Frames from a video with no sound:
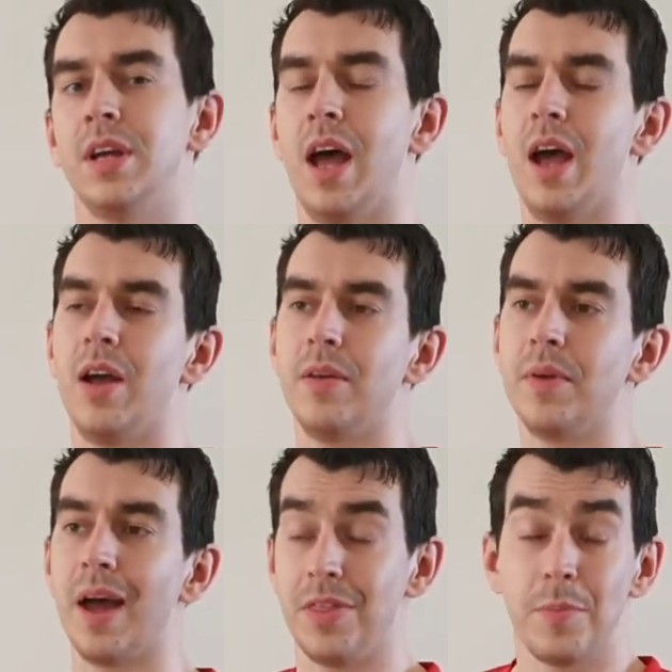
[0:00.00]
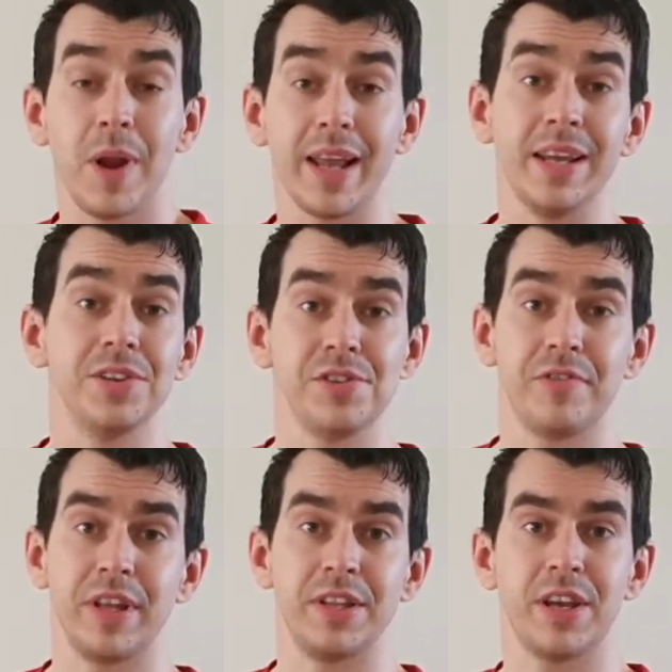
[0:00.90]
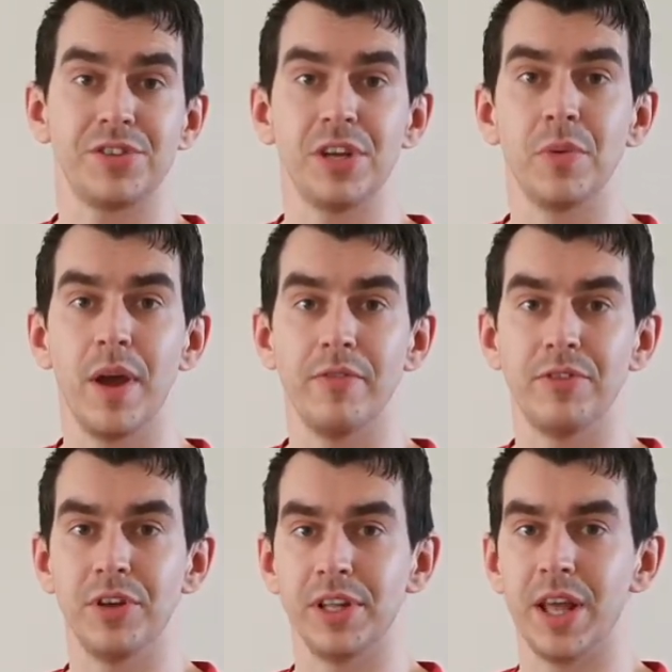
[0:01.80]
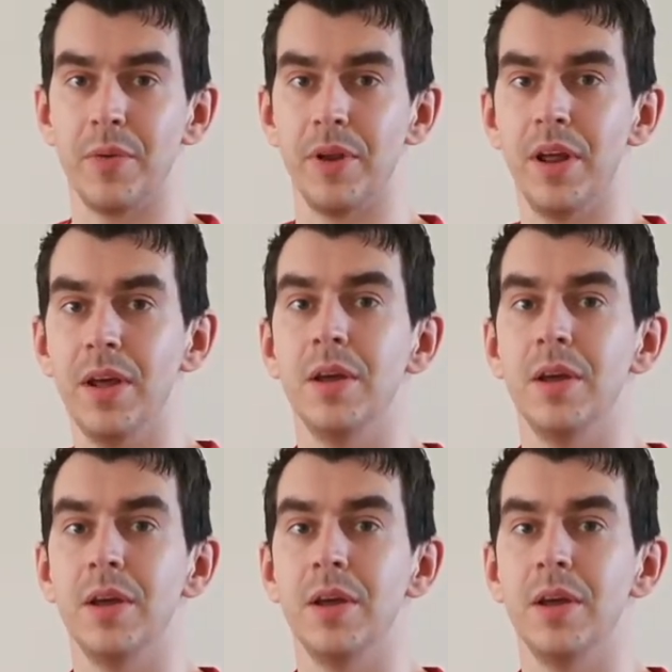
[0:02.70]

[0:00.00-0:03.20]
and the plank is a fantastic way of doing that one.